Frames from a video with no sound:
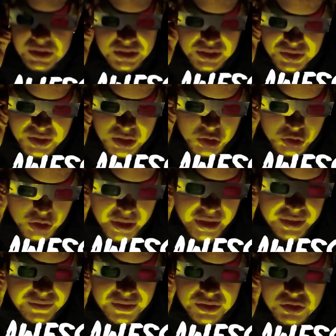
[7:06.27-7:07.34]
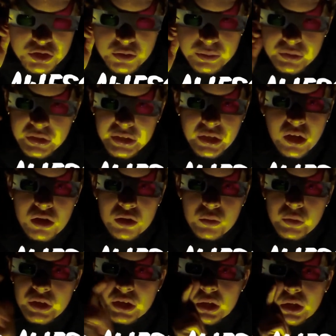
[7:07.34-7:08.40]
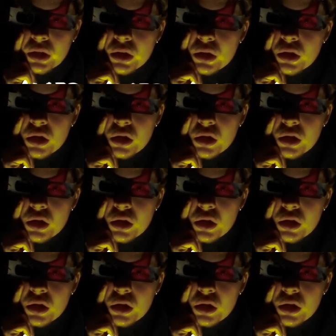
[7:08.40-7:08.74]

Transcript: and at least it didn't try anything stupid like Halloween